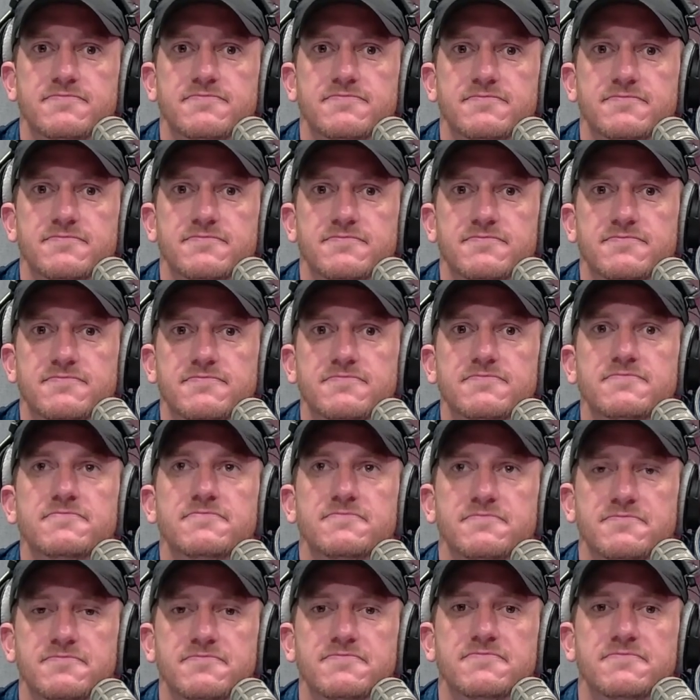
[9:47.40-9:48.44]

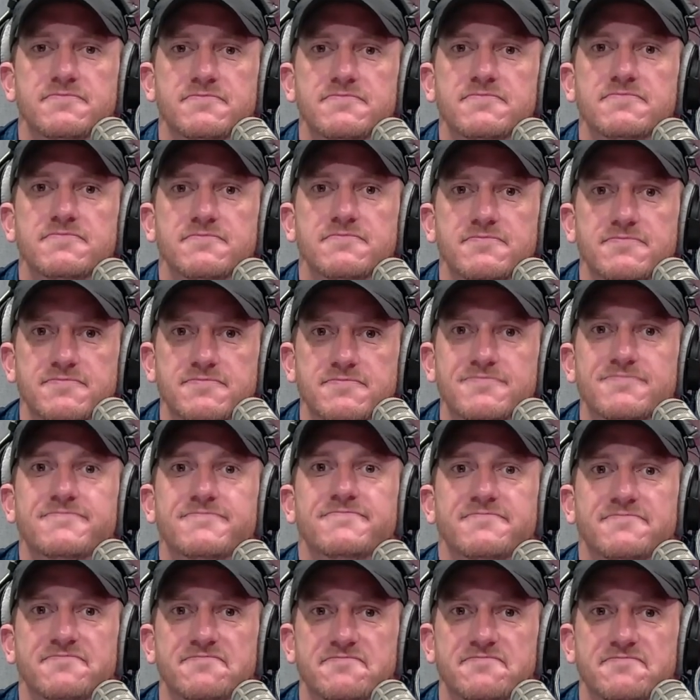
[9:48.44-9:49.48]

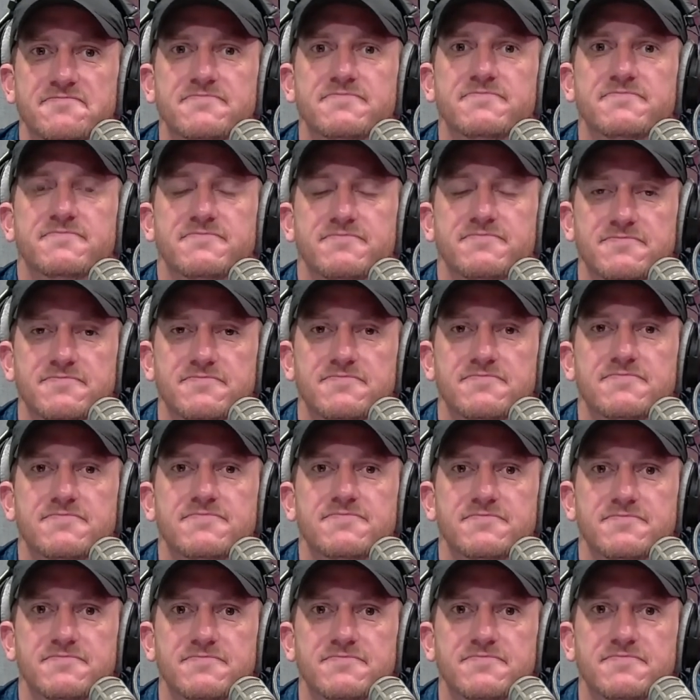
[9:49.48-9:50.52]

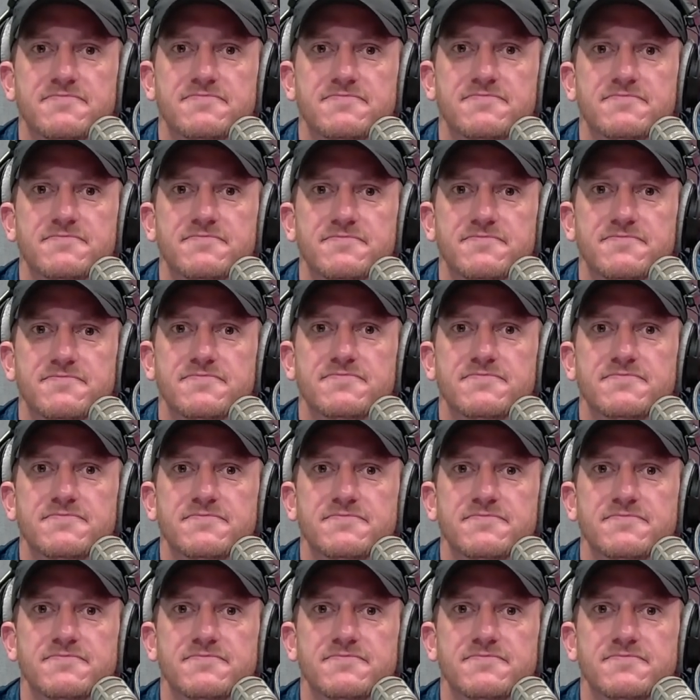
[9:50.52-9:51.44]
(not speaking)